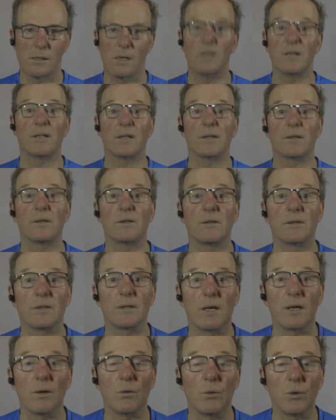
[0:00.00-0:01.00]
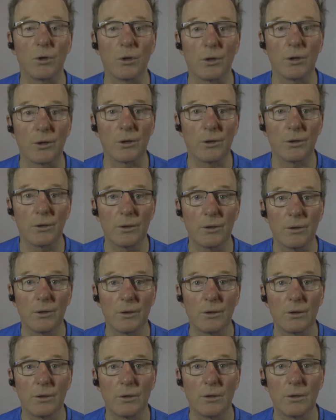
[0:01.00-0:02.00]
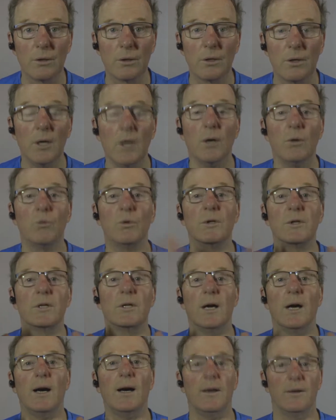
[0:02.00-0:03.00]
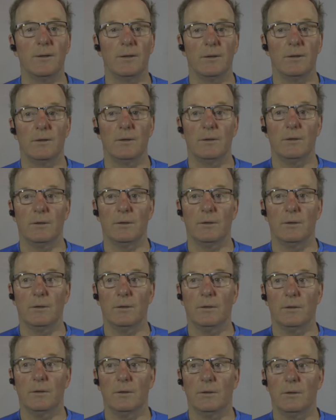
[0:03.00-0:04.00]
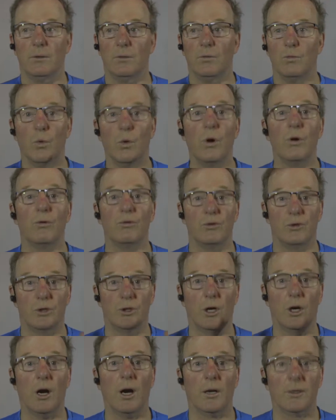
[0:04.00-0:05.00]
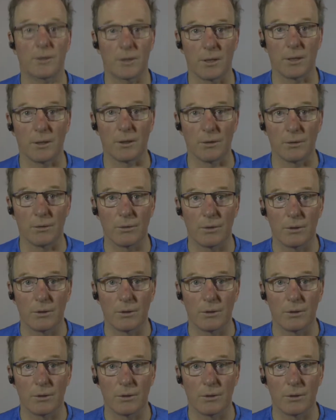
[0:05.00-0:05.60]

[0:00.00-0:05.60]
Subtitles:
doesn't say a word. When God won't talk to you,